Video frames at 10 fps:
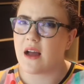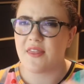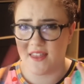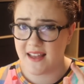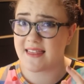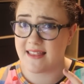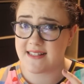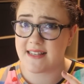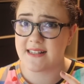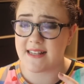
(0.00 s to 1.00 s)
I think
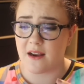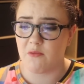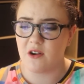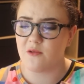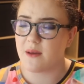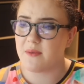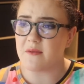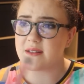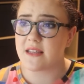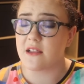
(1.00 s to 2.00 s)
this exact one, or maybe it
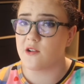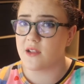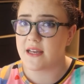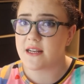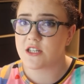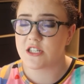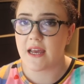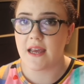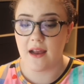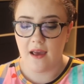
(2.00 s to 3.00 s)
was the Lolita
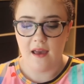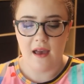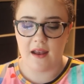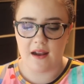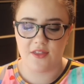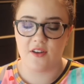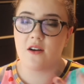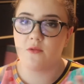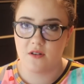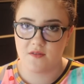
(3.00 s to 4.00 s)
shade, and I
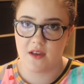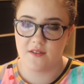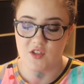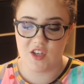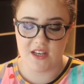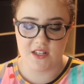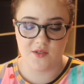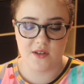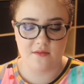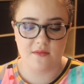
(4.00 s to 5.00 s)
thought, well, if she can do
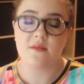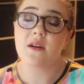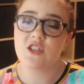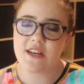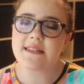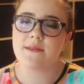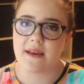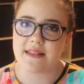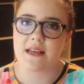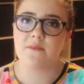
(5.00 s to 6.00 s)
it, she is
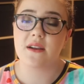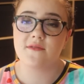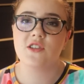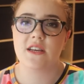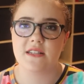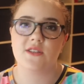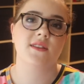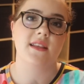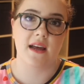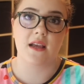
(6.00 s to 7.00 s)
amazing, but if she can do
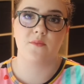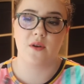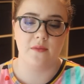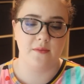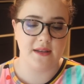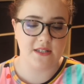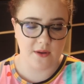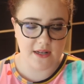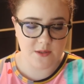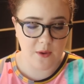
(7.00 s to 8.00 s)
it, then I can probably do
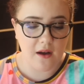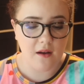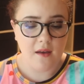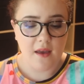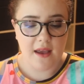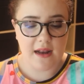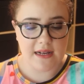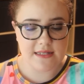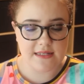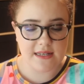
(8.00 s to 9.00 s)
it as well. It
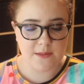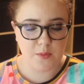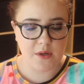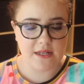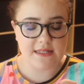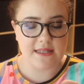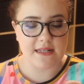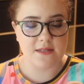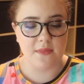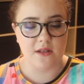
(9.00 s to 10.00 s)
has
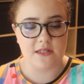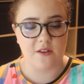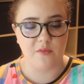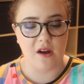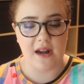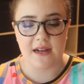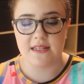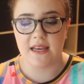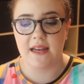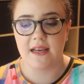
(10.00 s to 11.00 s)
6.6 mils of product
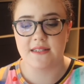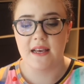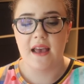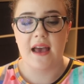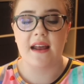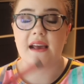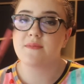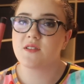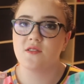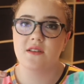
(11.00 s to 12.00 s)
in it, and I
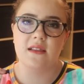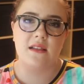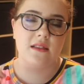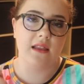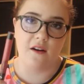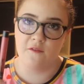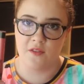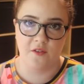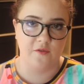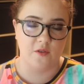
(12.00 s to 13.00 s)
absolutely love
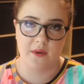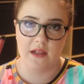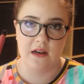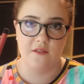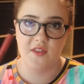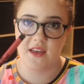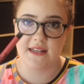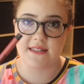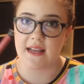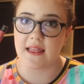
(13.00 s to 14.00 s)
the formula of
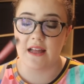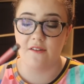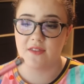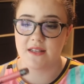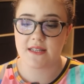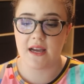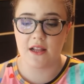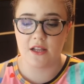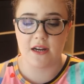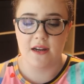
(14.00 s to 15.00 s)
these. I love this
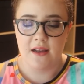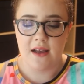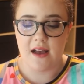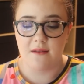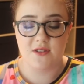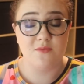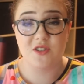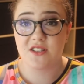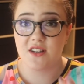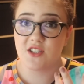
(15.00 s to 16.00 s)
color, so I'm
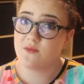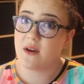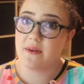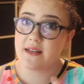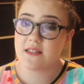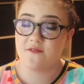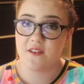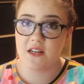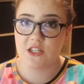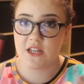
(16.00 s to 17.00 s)
just going to do my best to
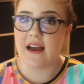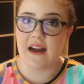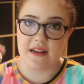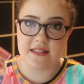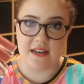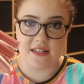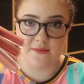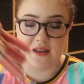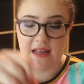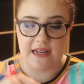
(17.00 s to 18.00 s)
finish it. And down to
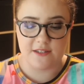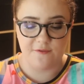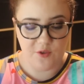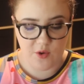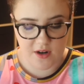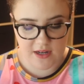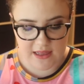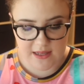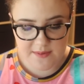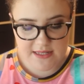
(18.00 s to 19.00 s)
my last 4
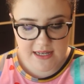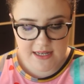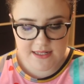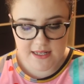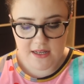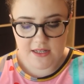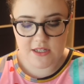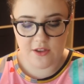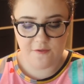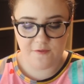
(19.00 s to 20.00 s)
lipsticks.
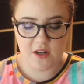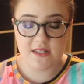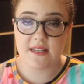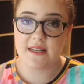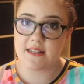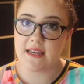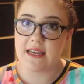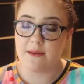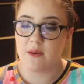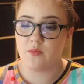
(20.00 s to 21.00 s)
So the first is a
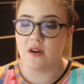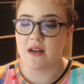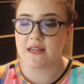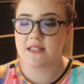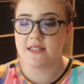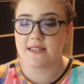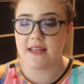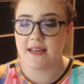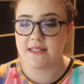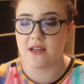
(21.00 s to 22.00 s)
gimme product because
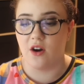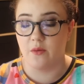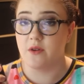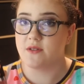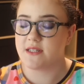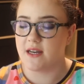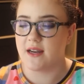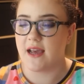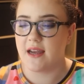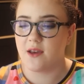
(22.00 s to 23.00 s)
it is almost done
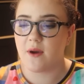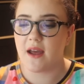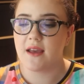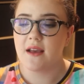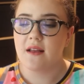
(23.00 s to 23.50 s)
anyway.